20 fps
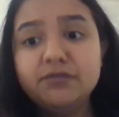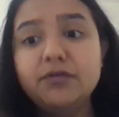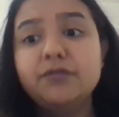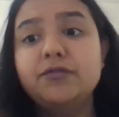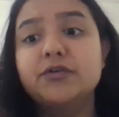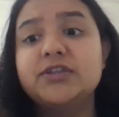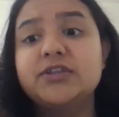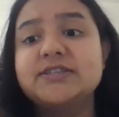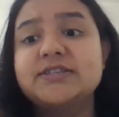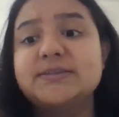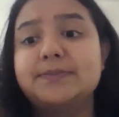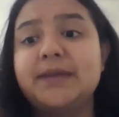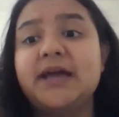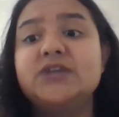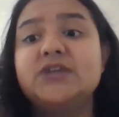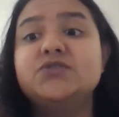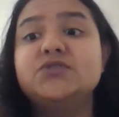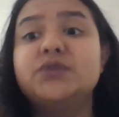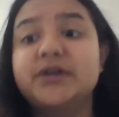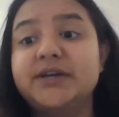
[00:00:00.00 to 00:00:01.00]
for the
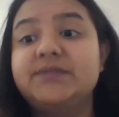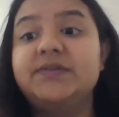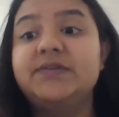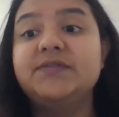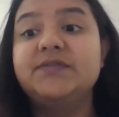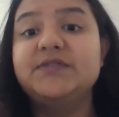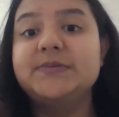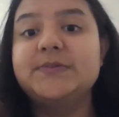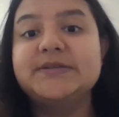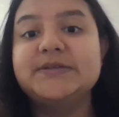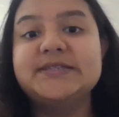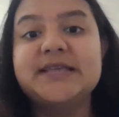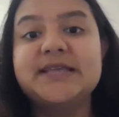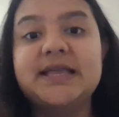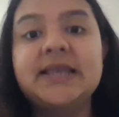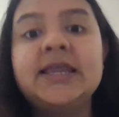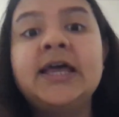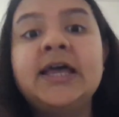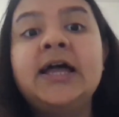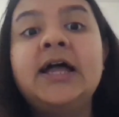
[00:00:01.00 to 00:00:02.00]
supplier to agree
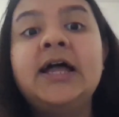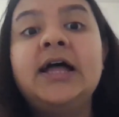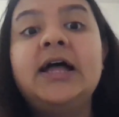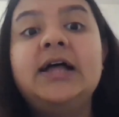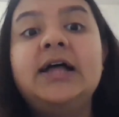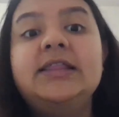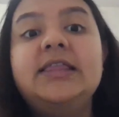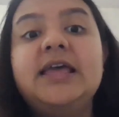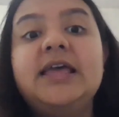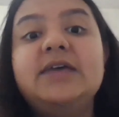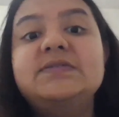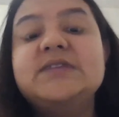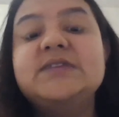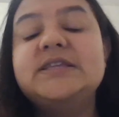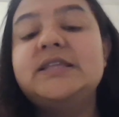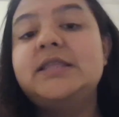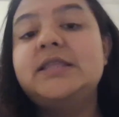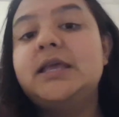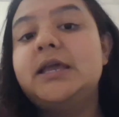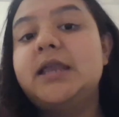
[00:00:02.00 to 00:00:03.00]
50%, they have
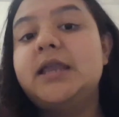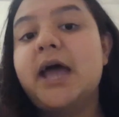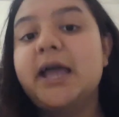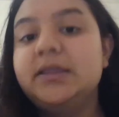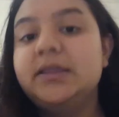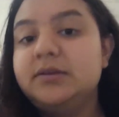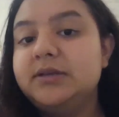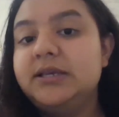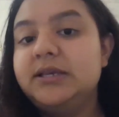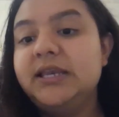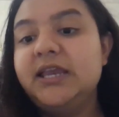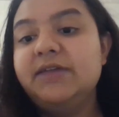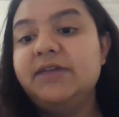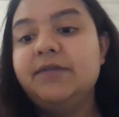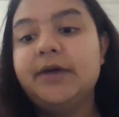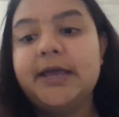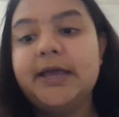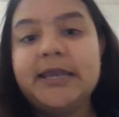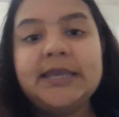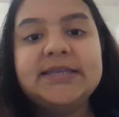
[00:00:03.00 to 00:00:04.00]
said that they can either
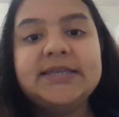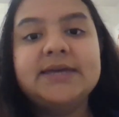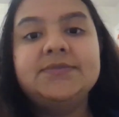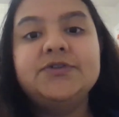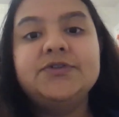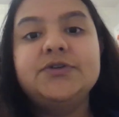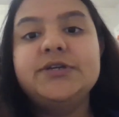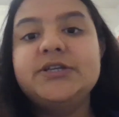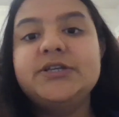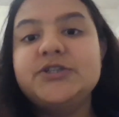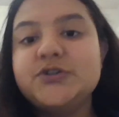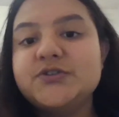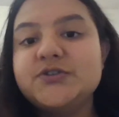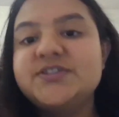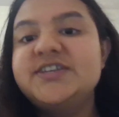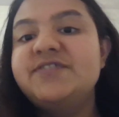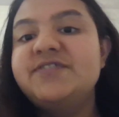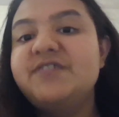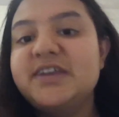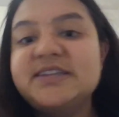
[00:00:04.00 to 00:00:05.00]
deliver anytime during
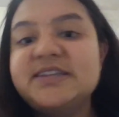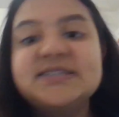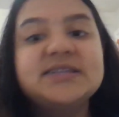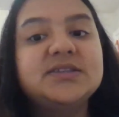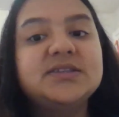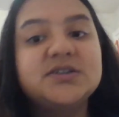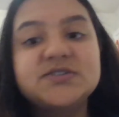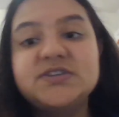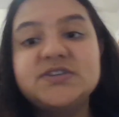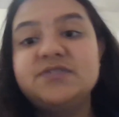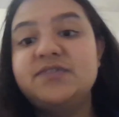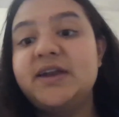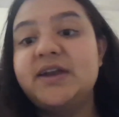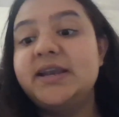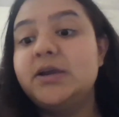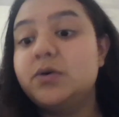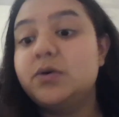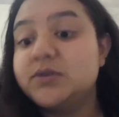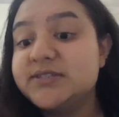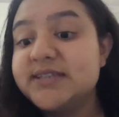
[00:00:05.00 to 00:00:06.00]
Tuesday, Wednesday, Thursday,
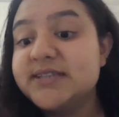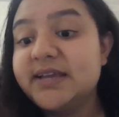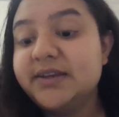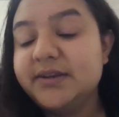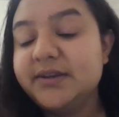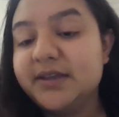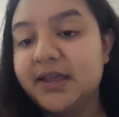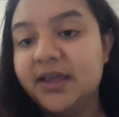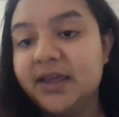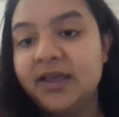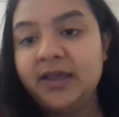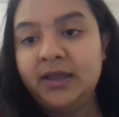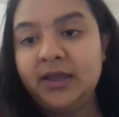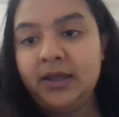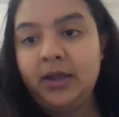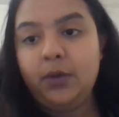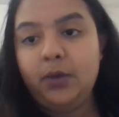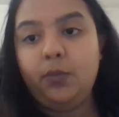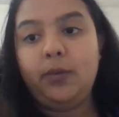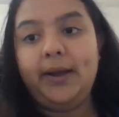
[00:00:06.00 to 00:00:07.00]
Friday, or Saturday.
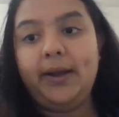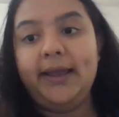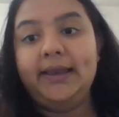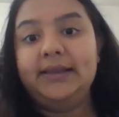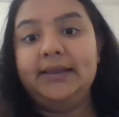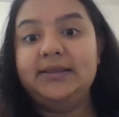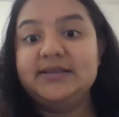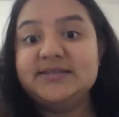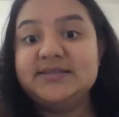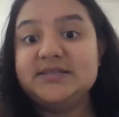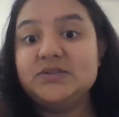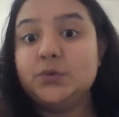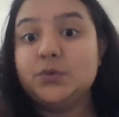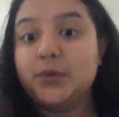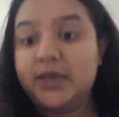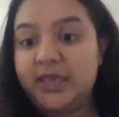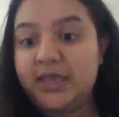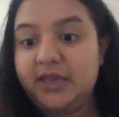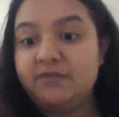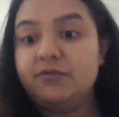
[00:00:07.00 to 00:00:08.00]
While this is
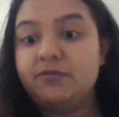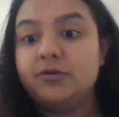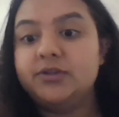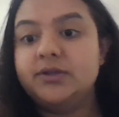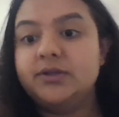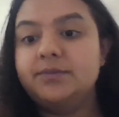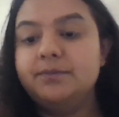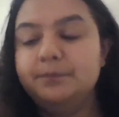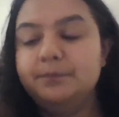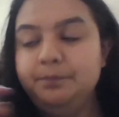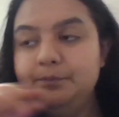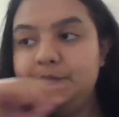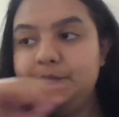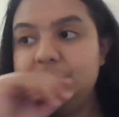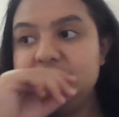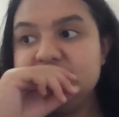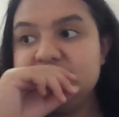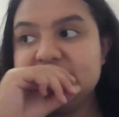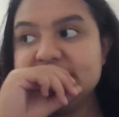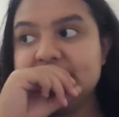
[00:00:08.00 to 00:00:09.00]
okay for the
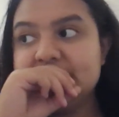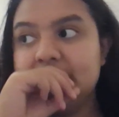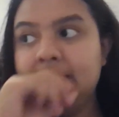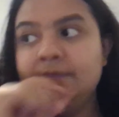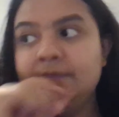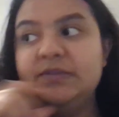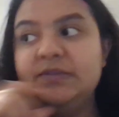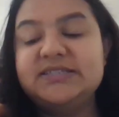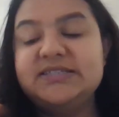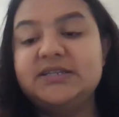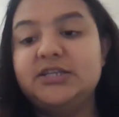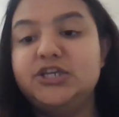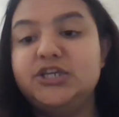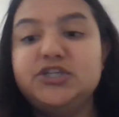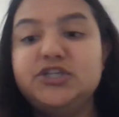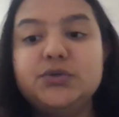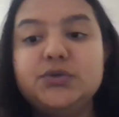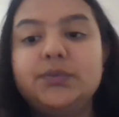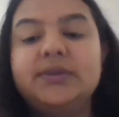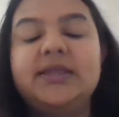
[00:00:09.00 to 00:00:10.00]
purchaser, there is an
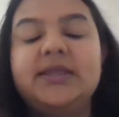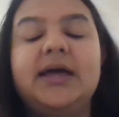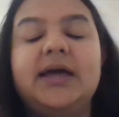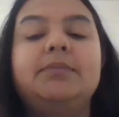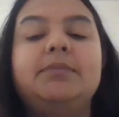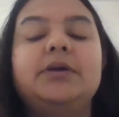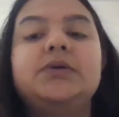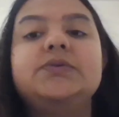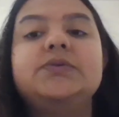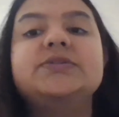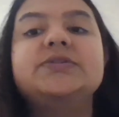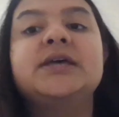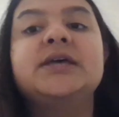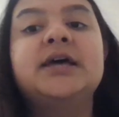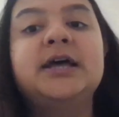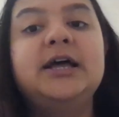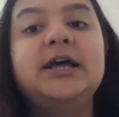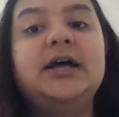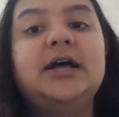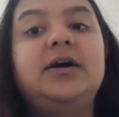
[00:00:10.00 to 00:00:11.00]
issue with that, because
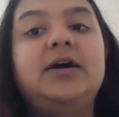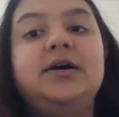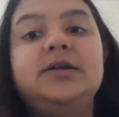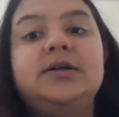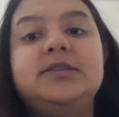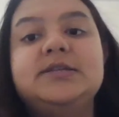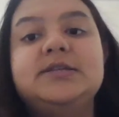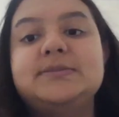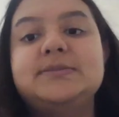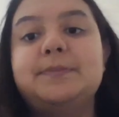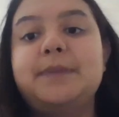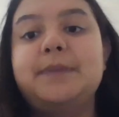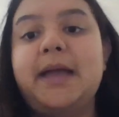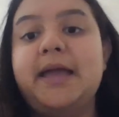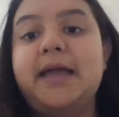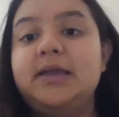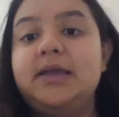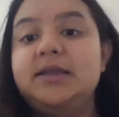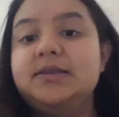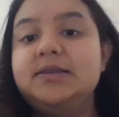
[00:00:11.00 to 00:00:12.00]
the
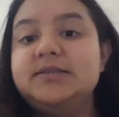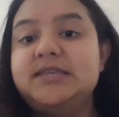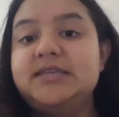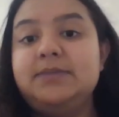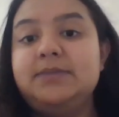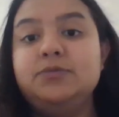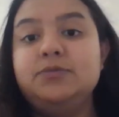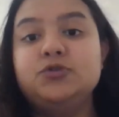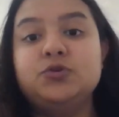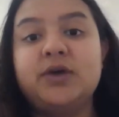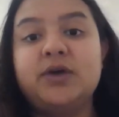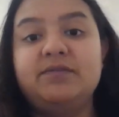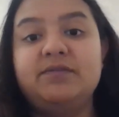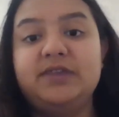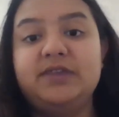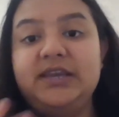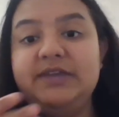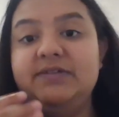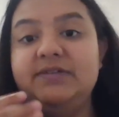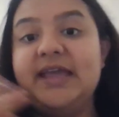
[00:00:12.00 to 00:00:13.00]
supplier can deem to have
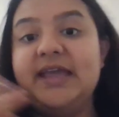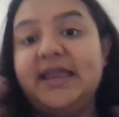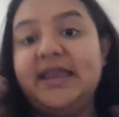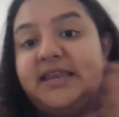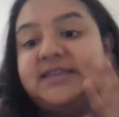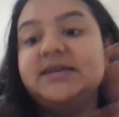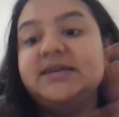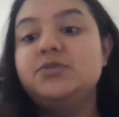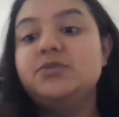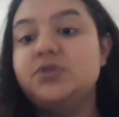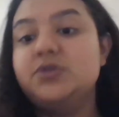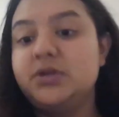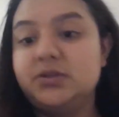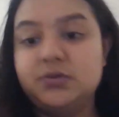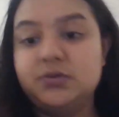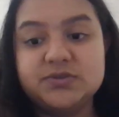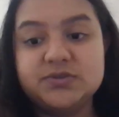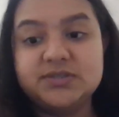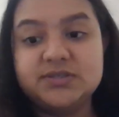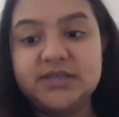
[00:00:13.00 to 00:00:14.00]
delivered anytime during
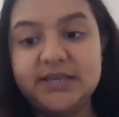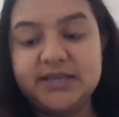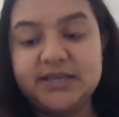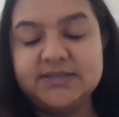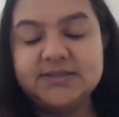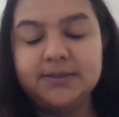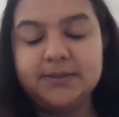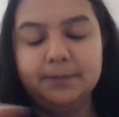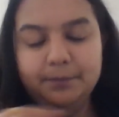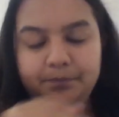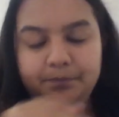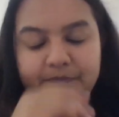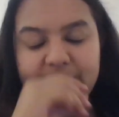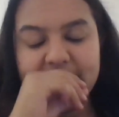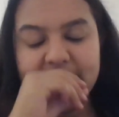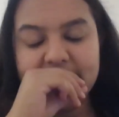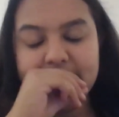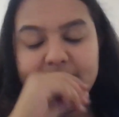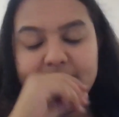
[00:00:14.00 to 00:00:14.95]
those days. Then the